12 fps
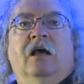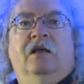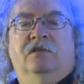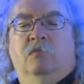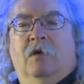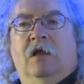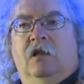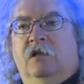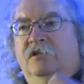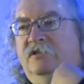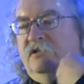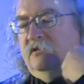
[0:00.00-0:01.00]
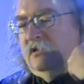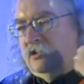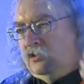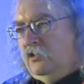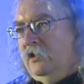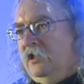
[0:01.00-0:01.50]
as well as the
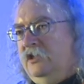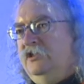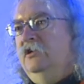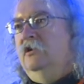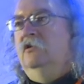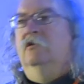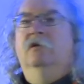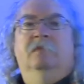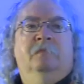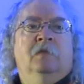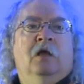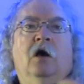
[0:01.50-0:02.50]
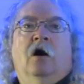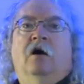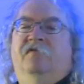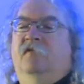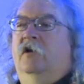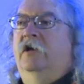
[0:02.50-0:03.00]
traditional
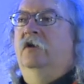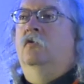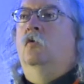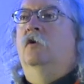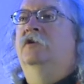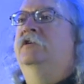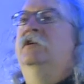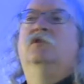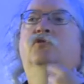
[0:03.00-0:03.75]
offline course, in